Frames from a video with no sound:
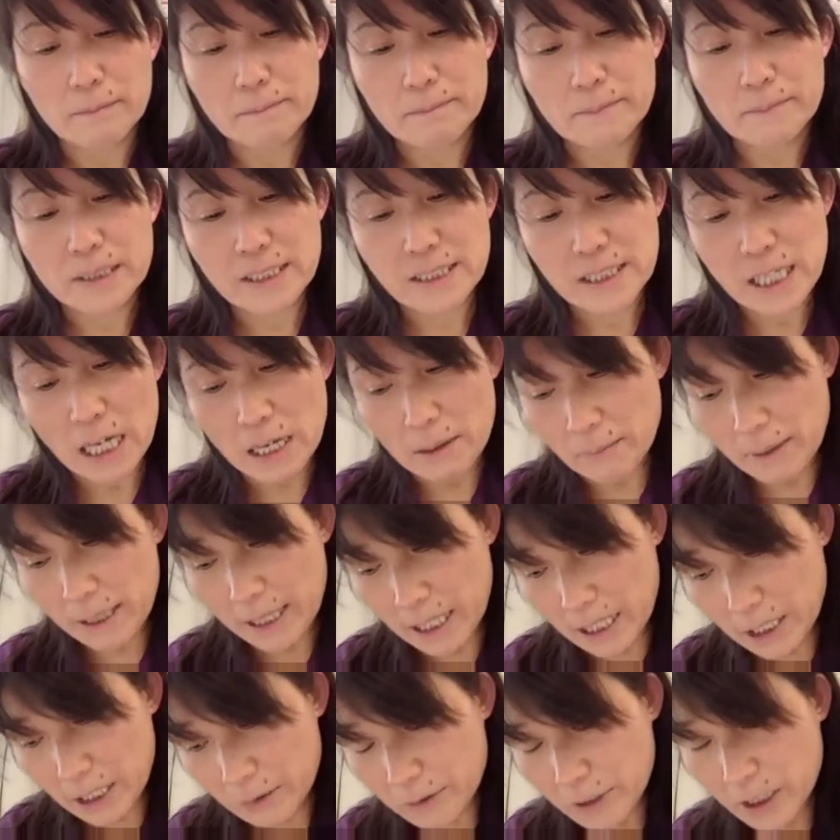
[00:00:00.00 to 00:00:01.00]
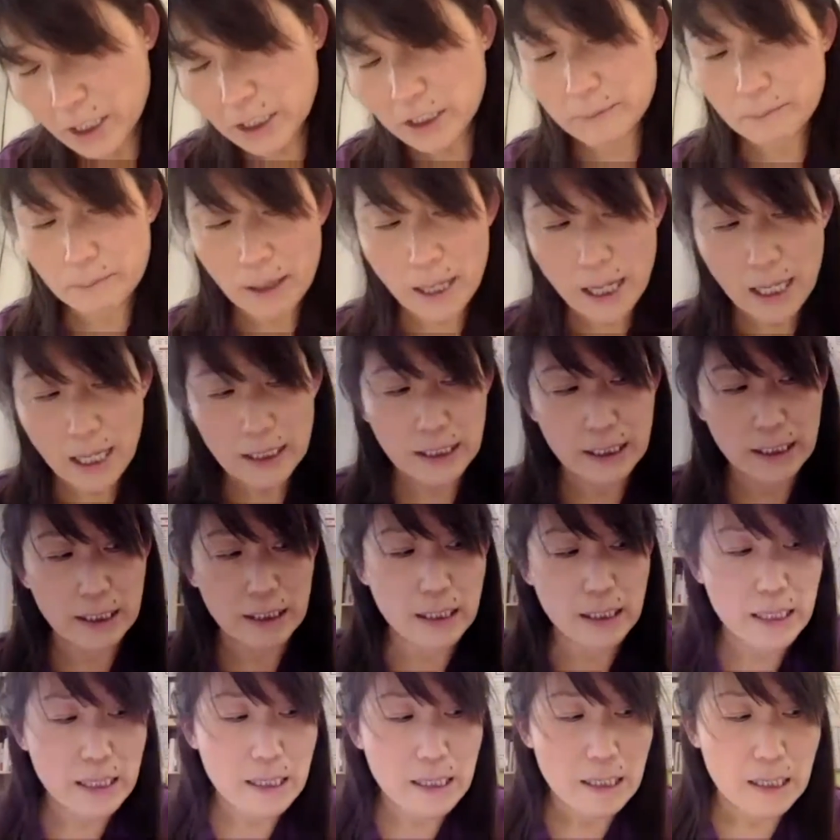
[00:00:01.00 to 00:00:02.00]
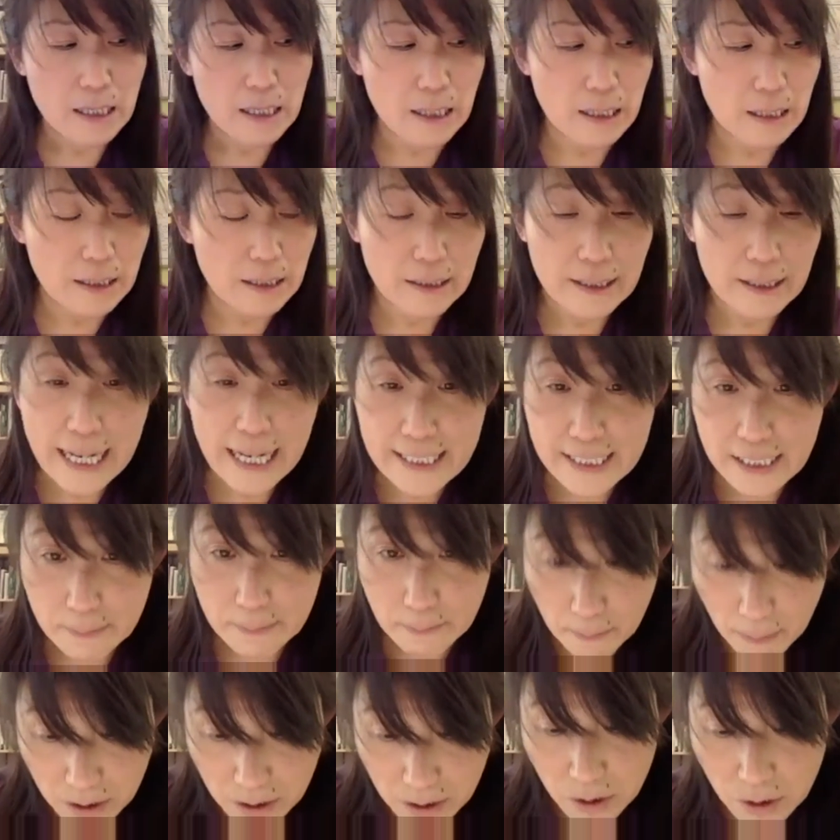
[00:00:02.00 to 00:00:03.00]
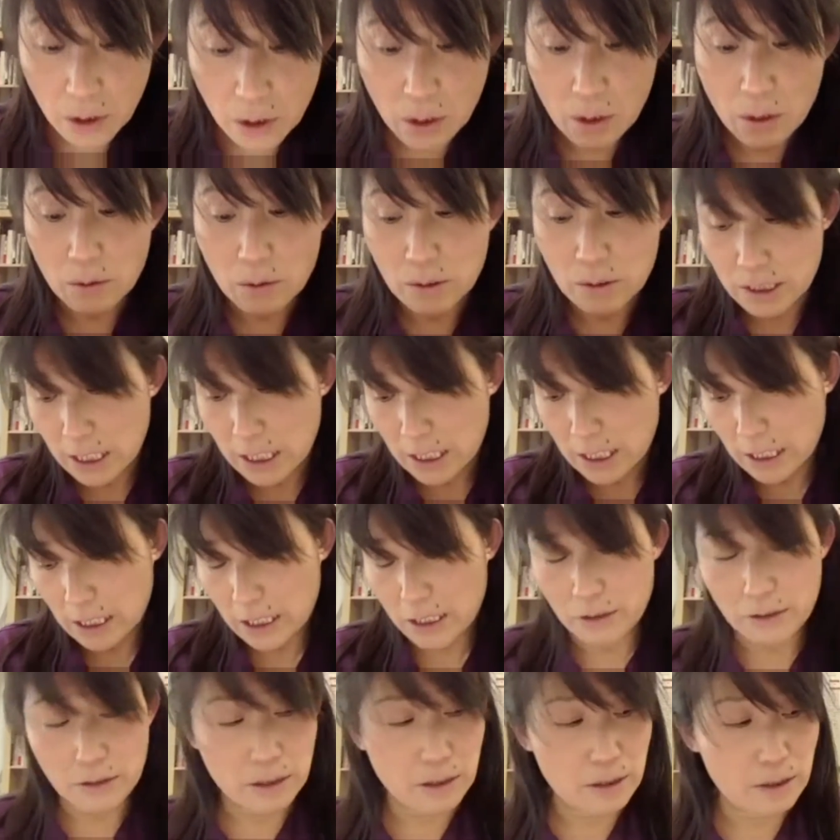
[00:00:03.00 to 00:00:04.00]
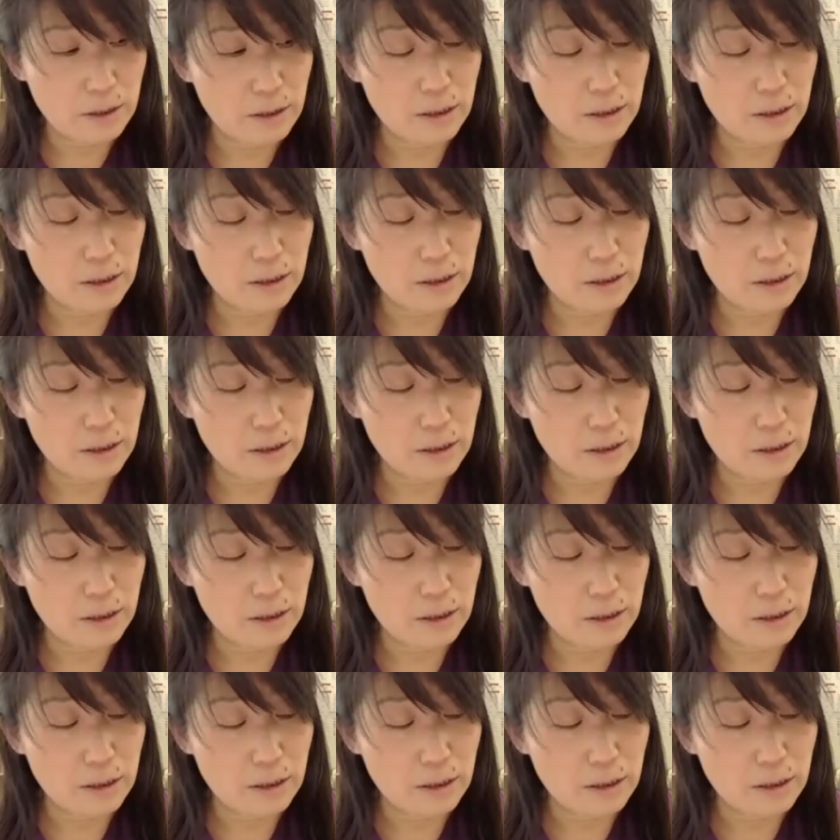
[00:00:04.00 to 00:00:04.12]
some area of the body, less muscle, some area